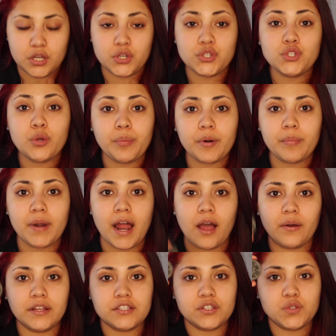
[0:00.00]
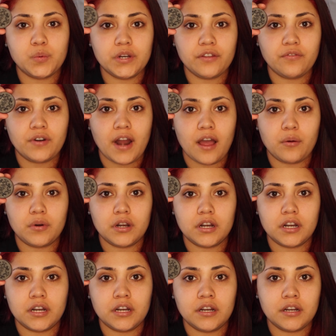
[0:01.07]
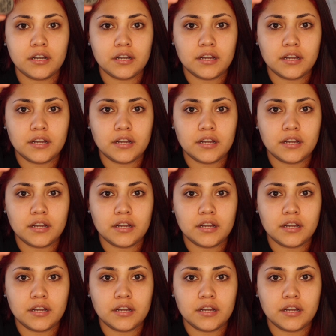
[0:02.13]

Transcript: Super Brow. It's a 24-hour.